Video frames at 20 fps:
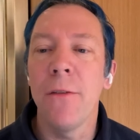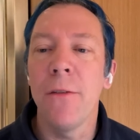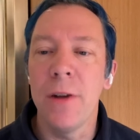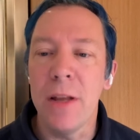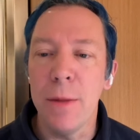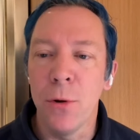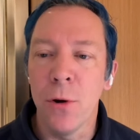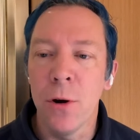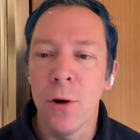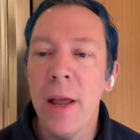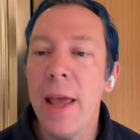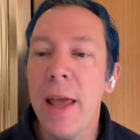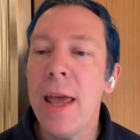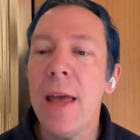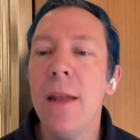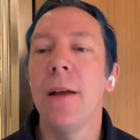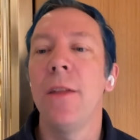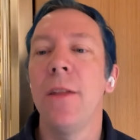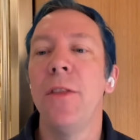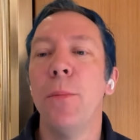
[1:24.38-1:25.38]
Governing Board
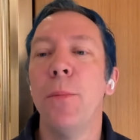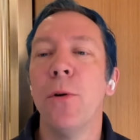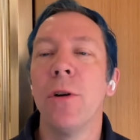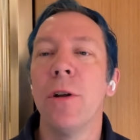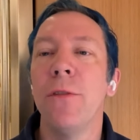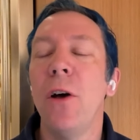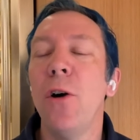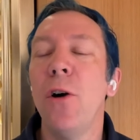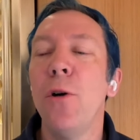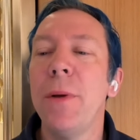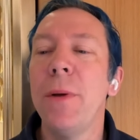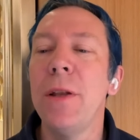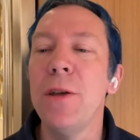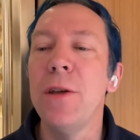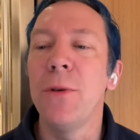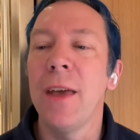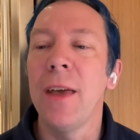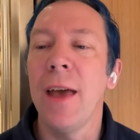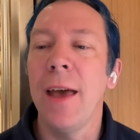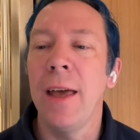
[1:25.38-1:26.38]
and on the board of
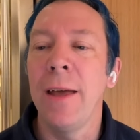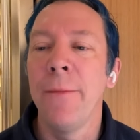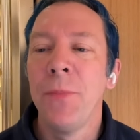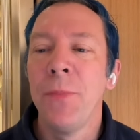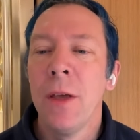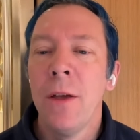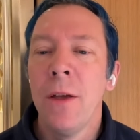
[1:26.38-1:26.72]
Open UK.